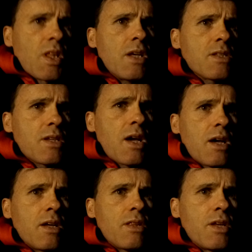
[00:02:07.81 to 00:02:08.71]
It's
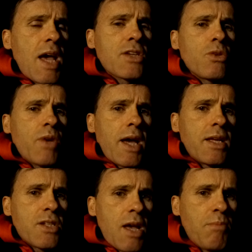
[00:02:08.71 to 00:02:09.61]
uh, the National
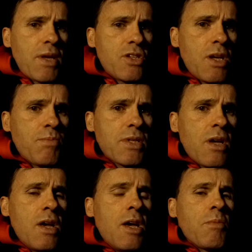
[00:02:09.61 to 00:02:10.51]
Cutting Championships
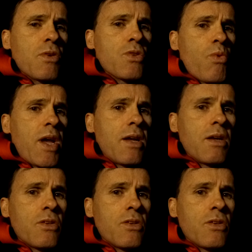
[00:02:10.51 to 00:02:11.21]
because Greg,